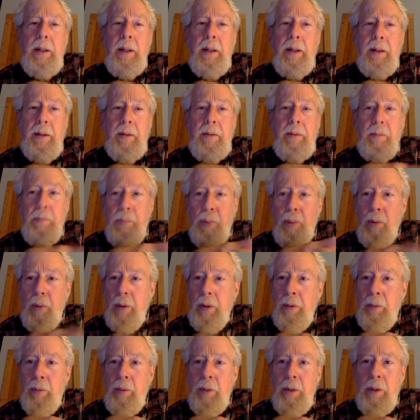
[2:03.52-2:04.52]
and it's
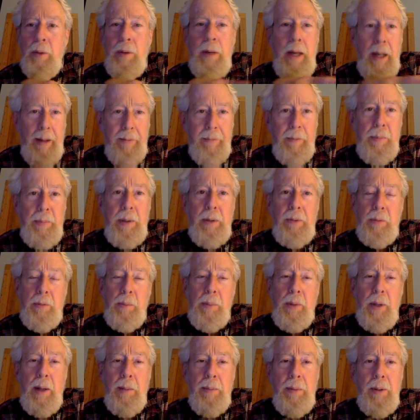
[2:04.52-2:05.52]
important when you have a piece of
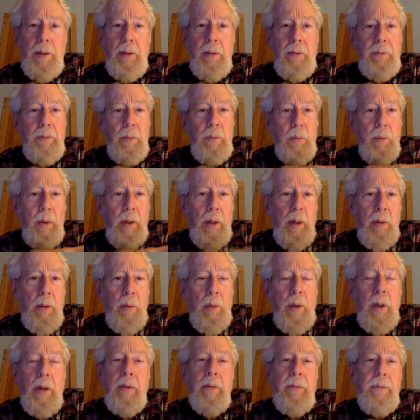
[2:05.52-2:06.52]
property, is to
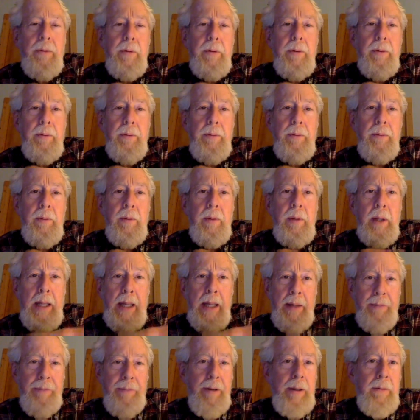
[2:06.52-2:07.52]
where does the
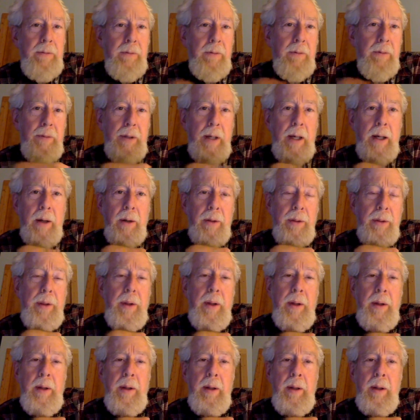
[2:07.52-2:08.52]
land face the south,
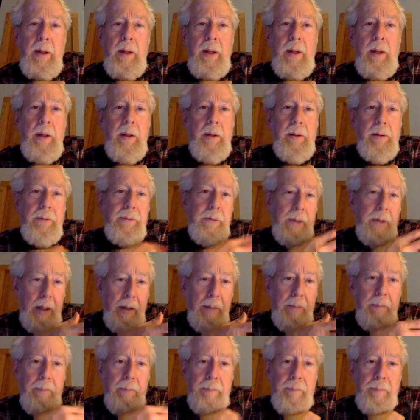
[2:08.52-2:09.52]
the
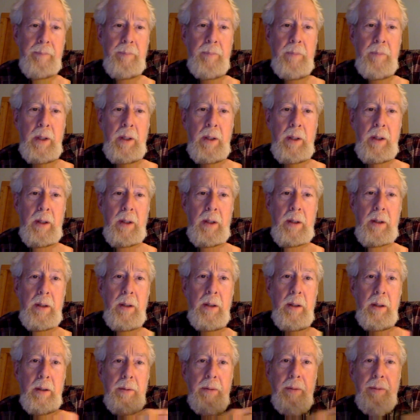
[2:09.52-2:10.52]
sun.
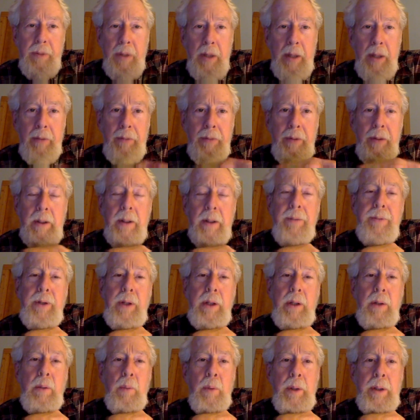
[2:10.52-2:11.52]
You've got a
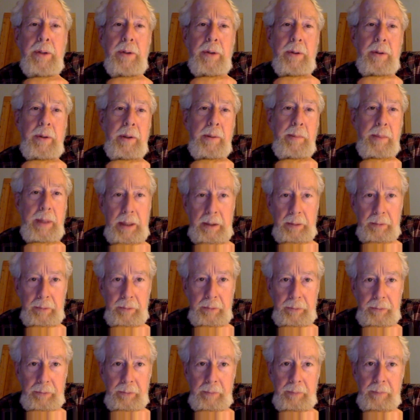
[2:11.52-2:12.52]
significant winter in the
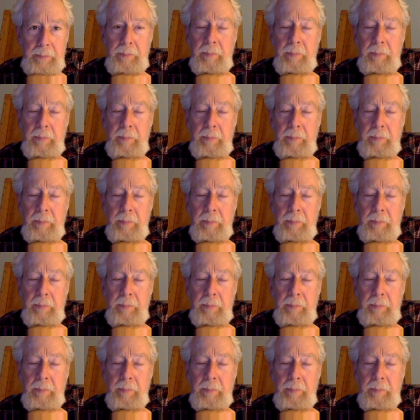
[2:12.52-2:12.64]
mountains,